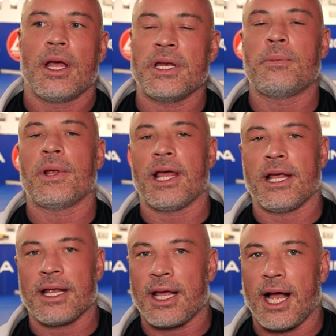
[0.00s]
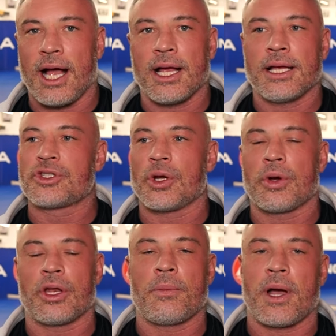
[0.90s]
manipulating the guy,
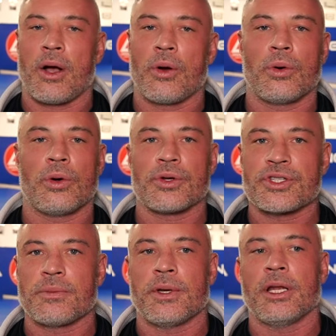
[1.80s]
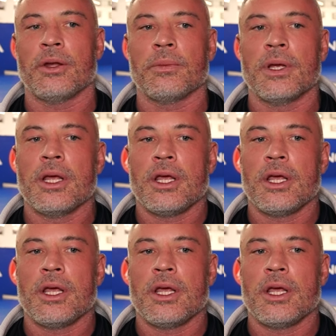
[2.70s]
choking them out or submitting them.